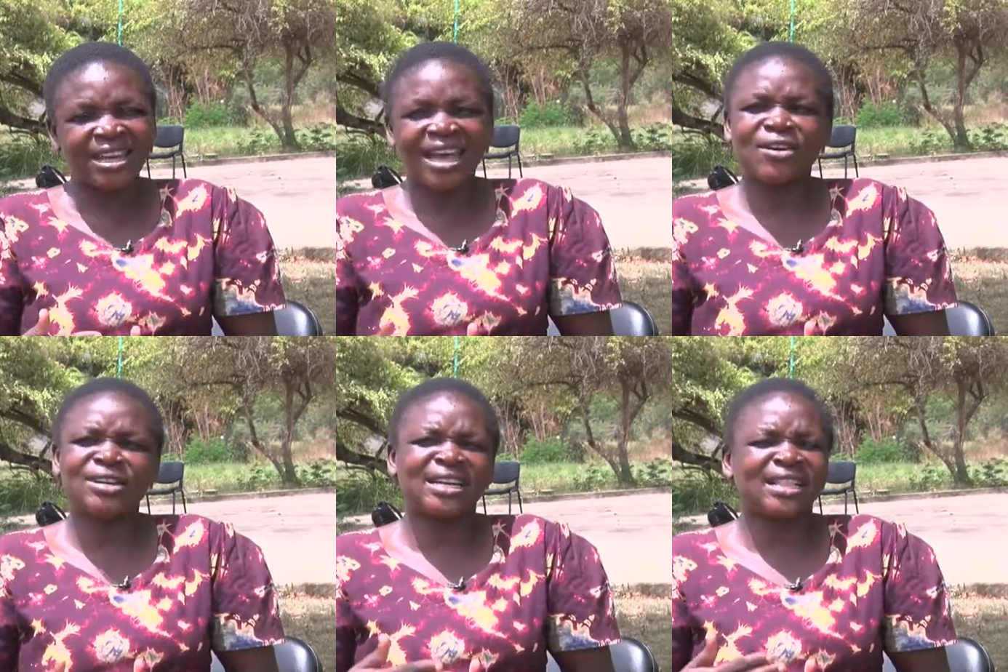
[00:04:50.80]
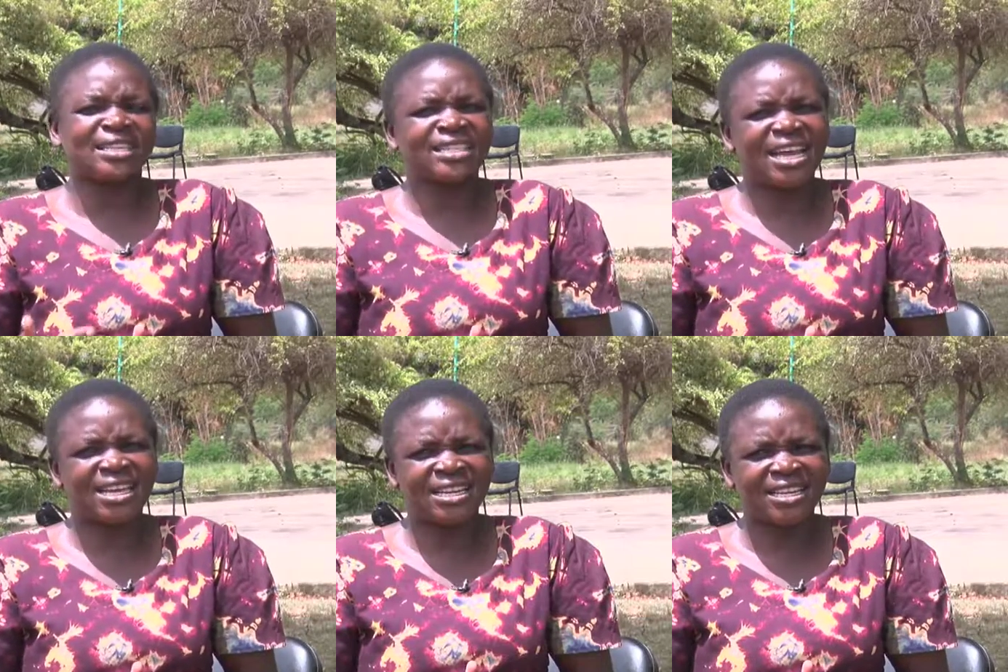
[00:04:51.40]
I got another
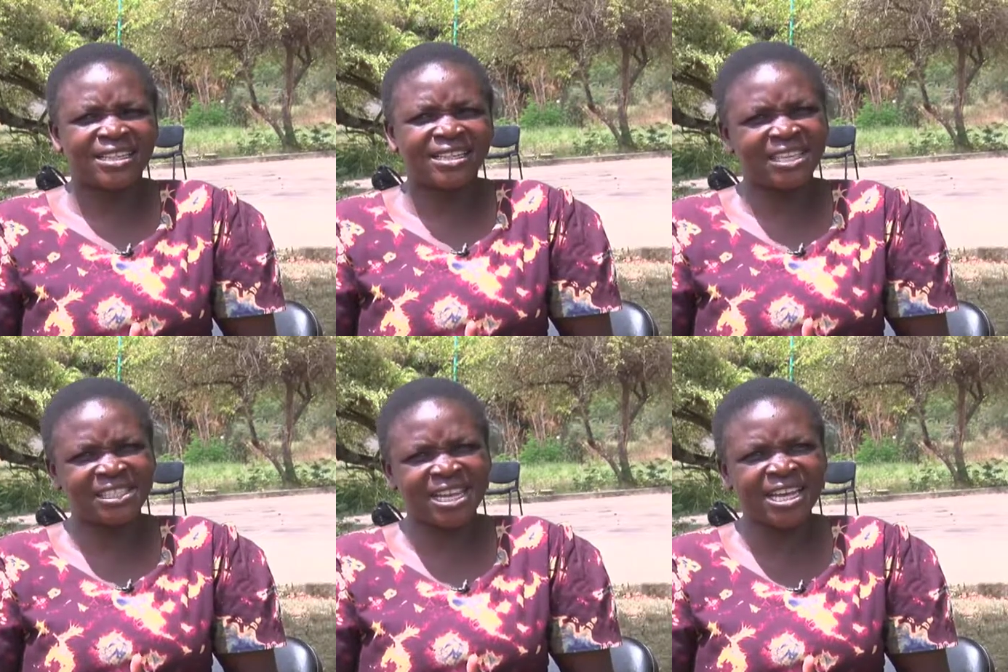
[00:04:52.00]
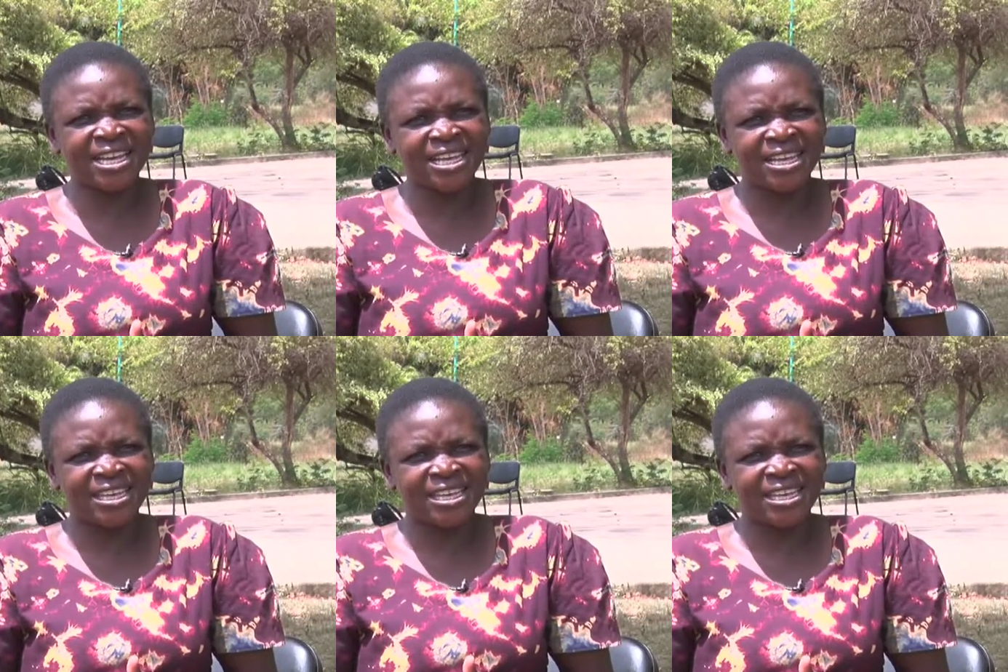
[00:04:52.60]
child. This is Sherry.